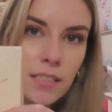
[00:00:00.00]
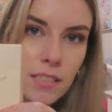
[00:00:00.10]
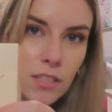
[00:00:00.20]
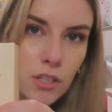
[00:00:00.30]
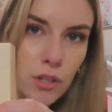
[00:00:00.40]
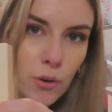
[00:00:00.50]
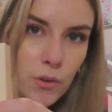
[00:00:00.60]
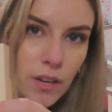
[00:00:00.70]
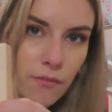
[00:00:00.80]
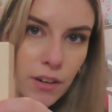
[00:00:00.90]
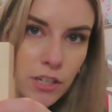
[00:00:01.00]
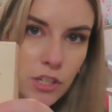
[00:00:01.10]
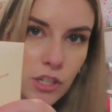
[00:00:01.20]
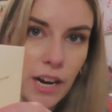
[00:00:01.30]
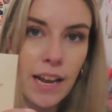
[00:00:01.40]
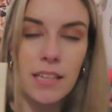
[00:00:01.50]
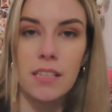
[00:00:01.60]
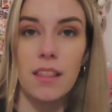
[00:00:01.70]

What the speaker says: This is two different strands.